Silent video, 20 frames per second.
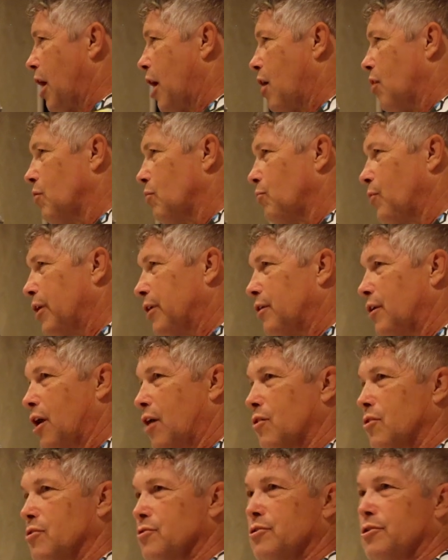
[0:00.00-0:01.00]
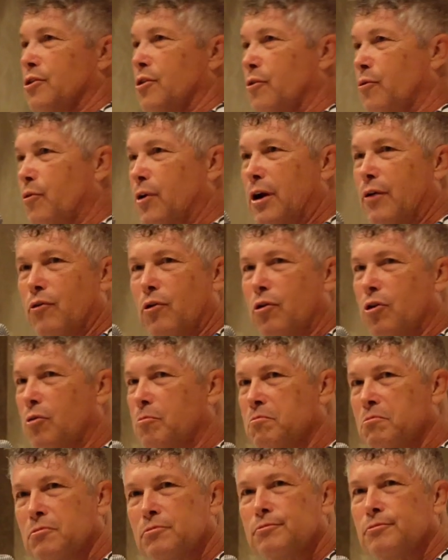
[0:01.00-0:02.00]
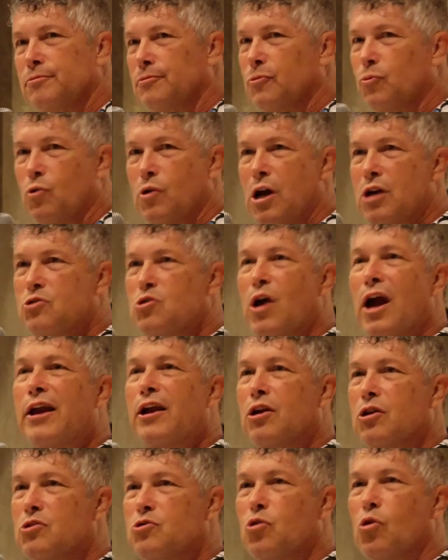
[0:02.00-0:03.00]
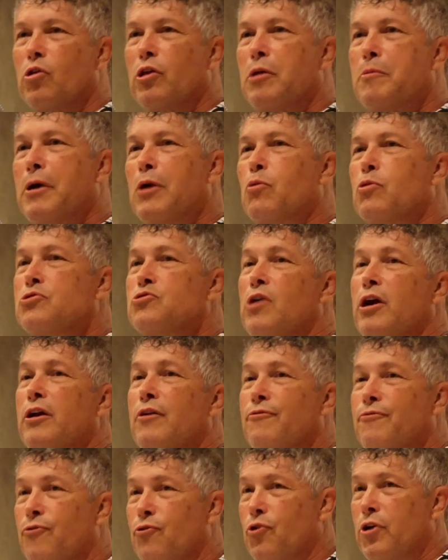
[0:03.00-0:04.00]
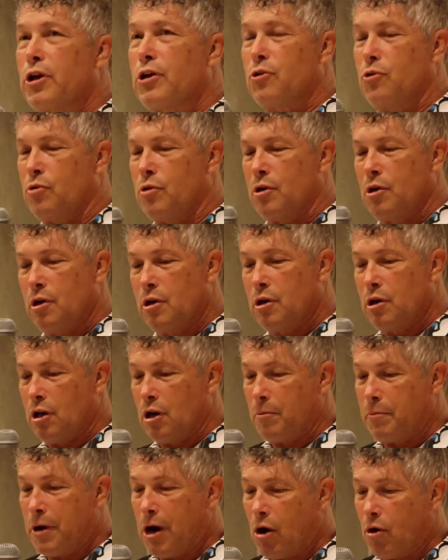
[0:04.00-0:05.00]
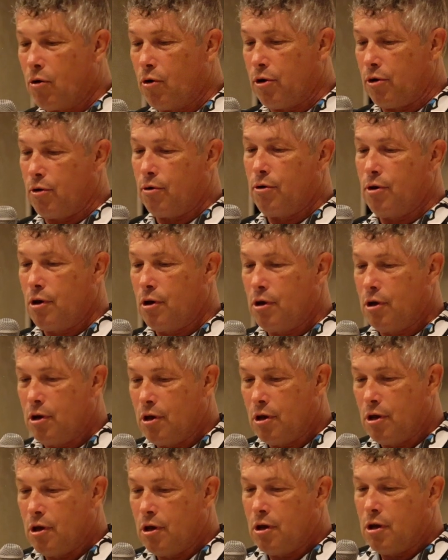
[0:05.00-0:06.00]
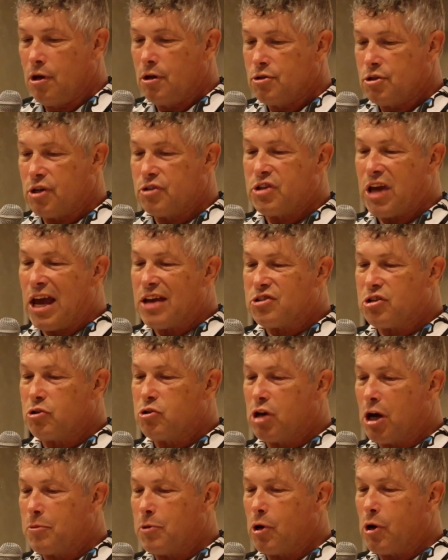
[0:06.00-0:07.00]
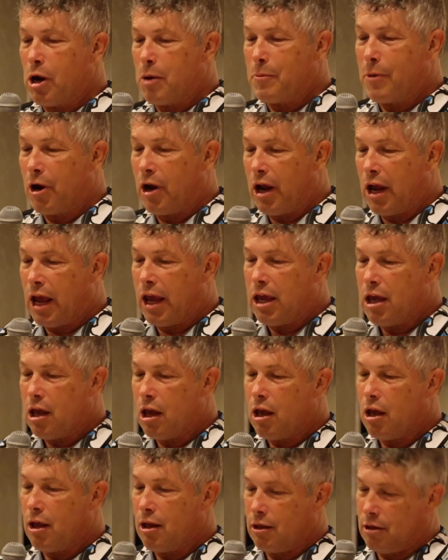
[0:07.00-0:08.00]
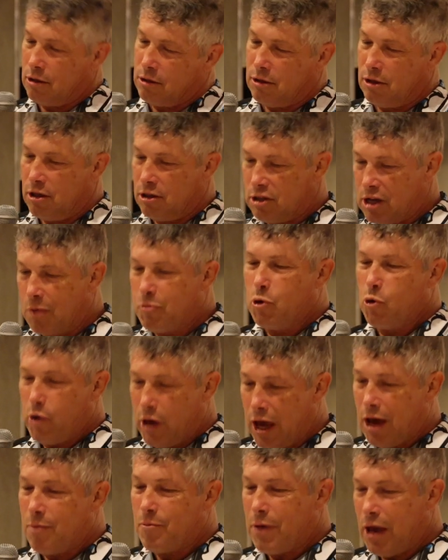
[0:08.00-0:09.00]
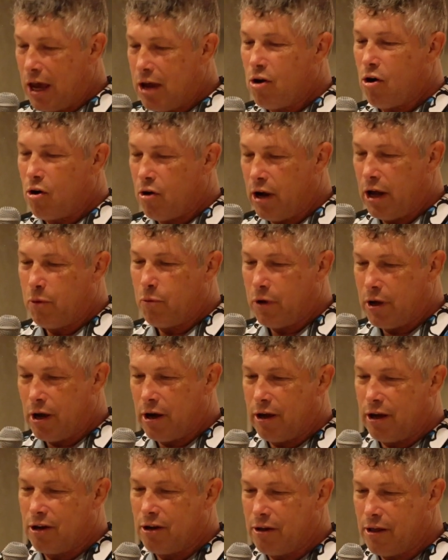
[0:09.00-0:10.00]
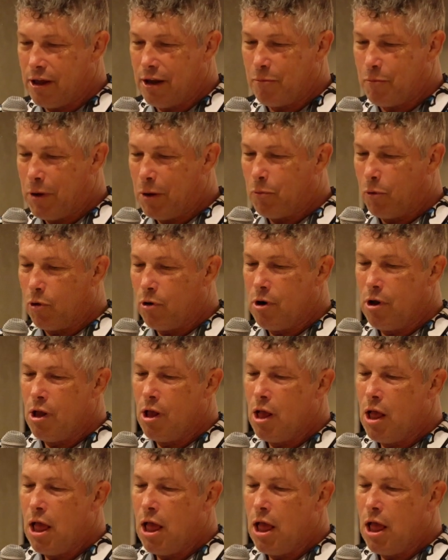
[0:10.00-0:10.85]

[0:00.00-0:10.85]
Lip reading: Al Redenauer, you know, whatever group. We're not trying to control anybody. We're trying to free you and empower you. Says as a WMARA, we got to get a member.